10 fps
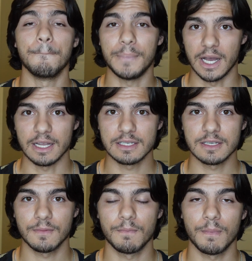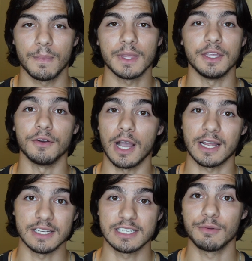But you're not
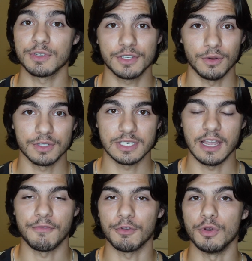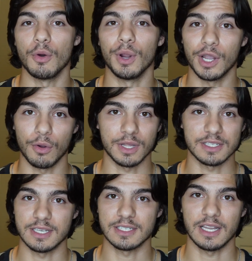going to see results if you don't go
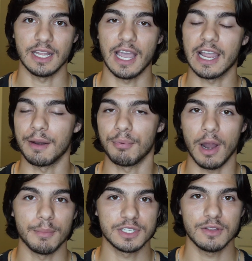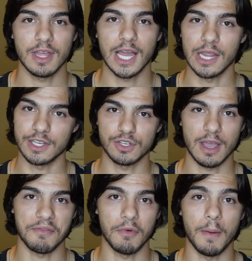consistently. I can promise you that unless you
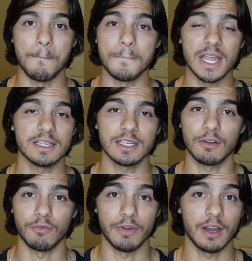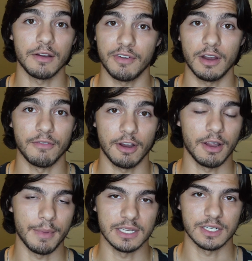have amazing, very, very, very
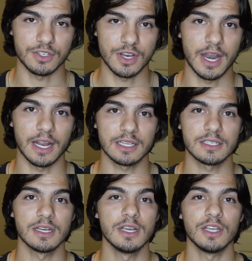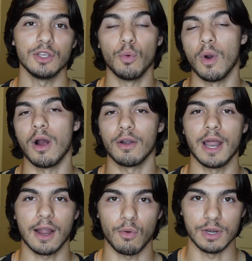amazing genetics, you are
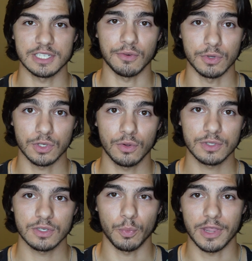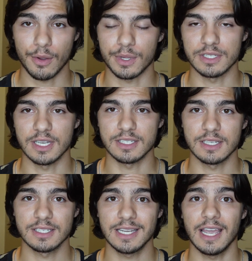not going to see results without
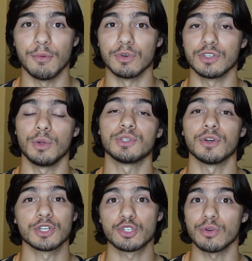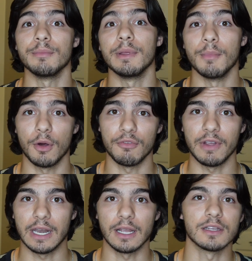consistency, and results are extremely
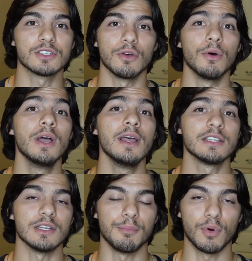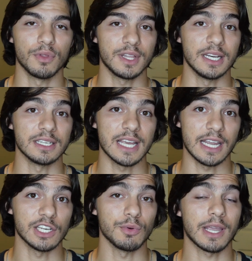motivating. So it's an important thing to
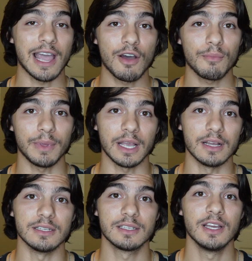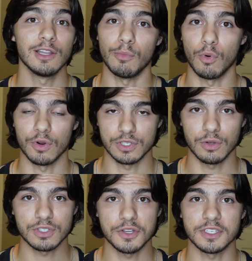take into account, because the more
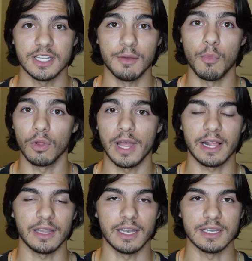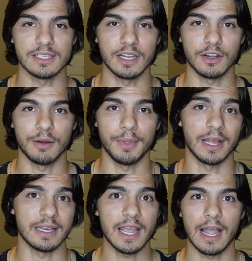results you see, the more likely it is that you're going to be
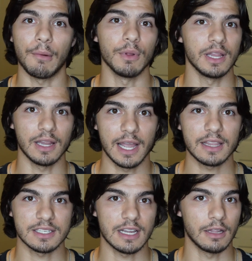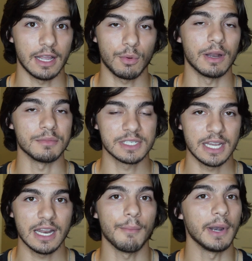like, dang, I really like this. I like what I'm
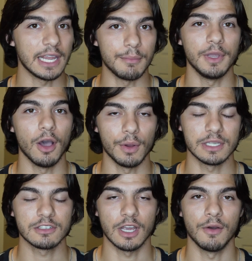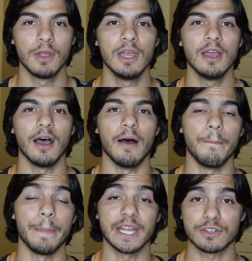seeing. I'm going to keep going. So
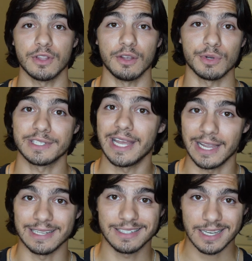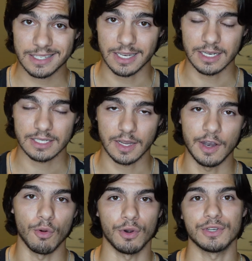make sure that you are staying consistent
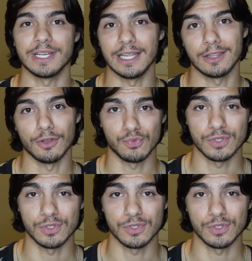in order to get those